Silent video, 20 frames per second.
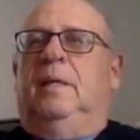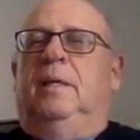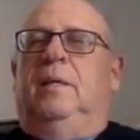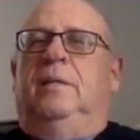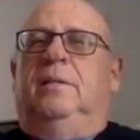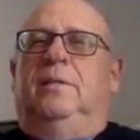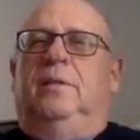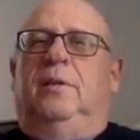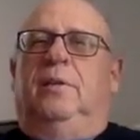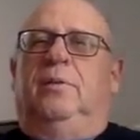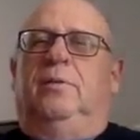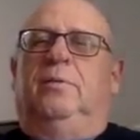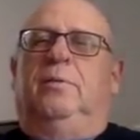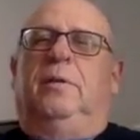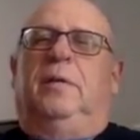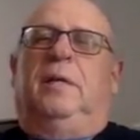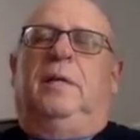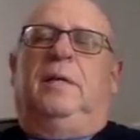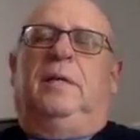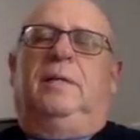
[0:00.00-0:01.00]

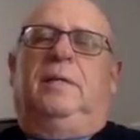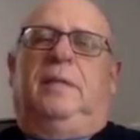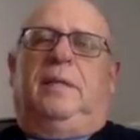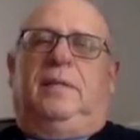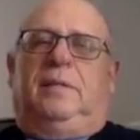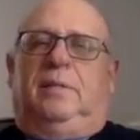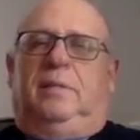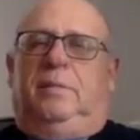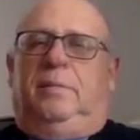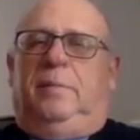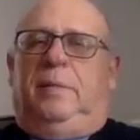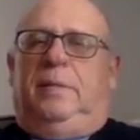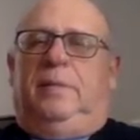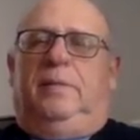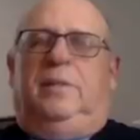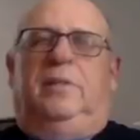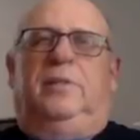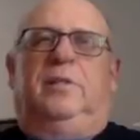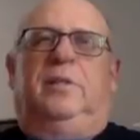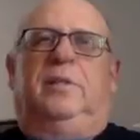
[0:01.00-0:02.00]
So that's the
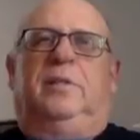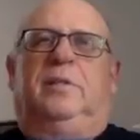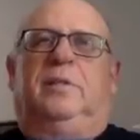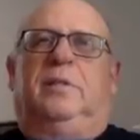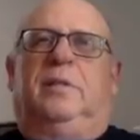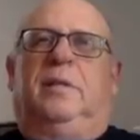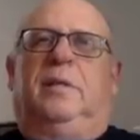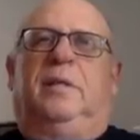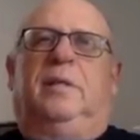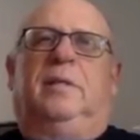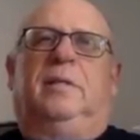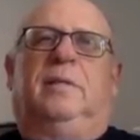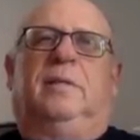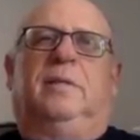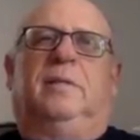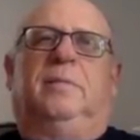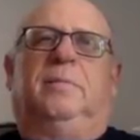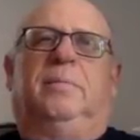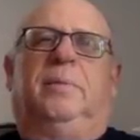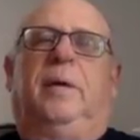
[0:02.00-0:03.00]
message, just
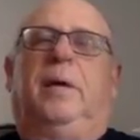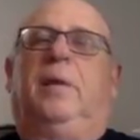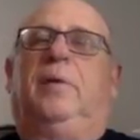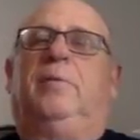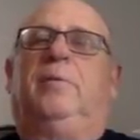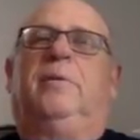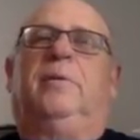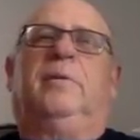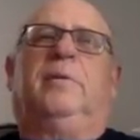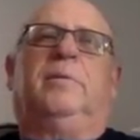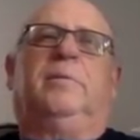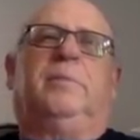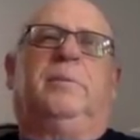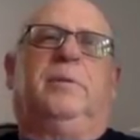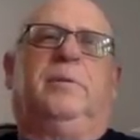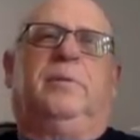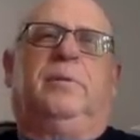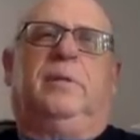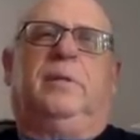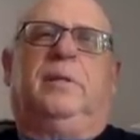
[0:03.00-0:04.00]
the power and the
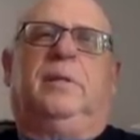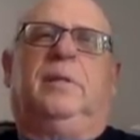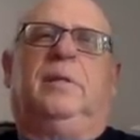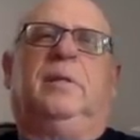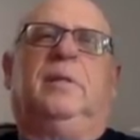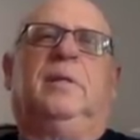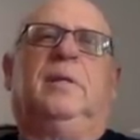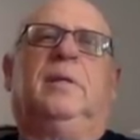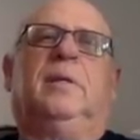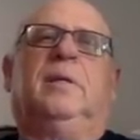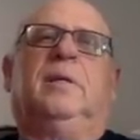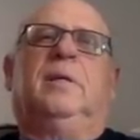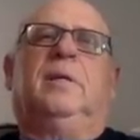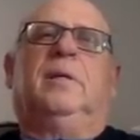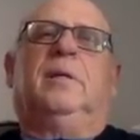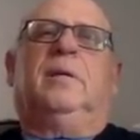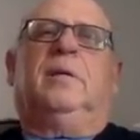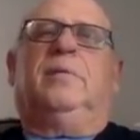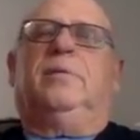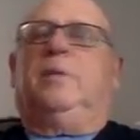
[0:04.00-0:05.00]
beauty
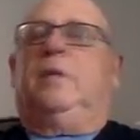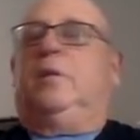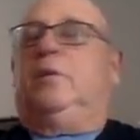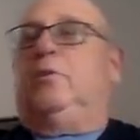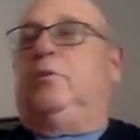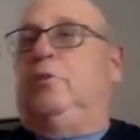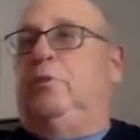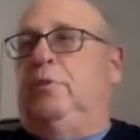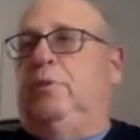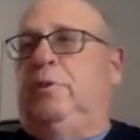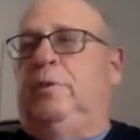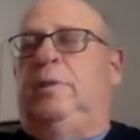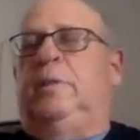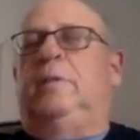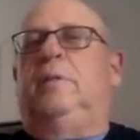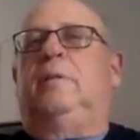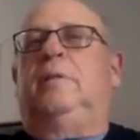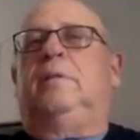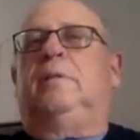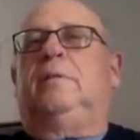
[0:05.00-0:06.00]
of a good
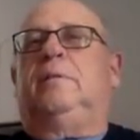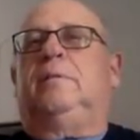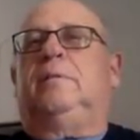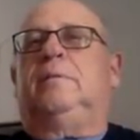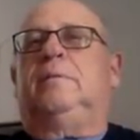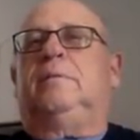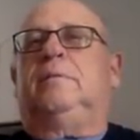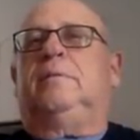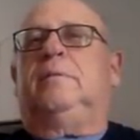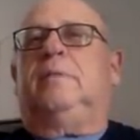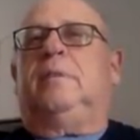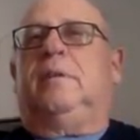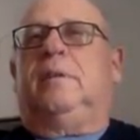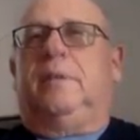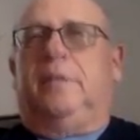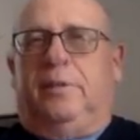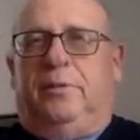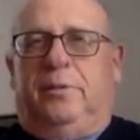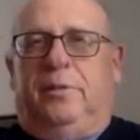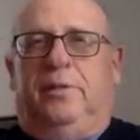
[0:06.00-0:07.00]

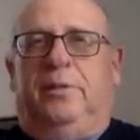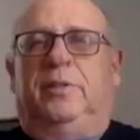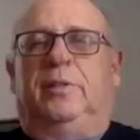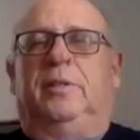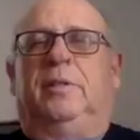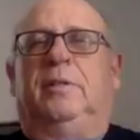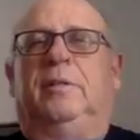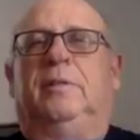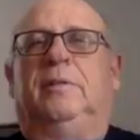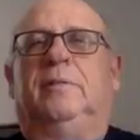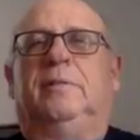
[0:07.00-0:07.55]
Hare Krishna